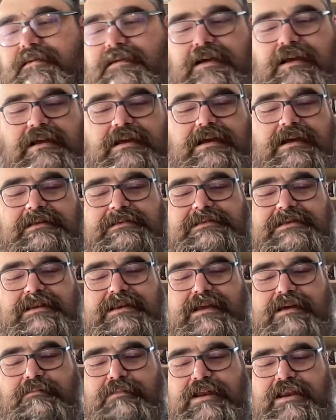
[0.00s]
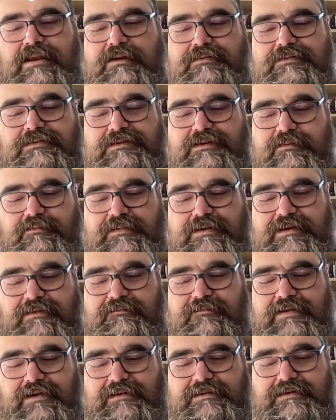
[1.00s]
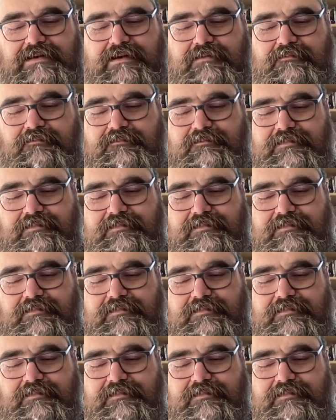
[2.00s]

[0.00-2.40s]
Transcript: I didn't have my notes open. I fucked up.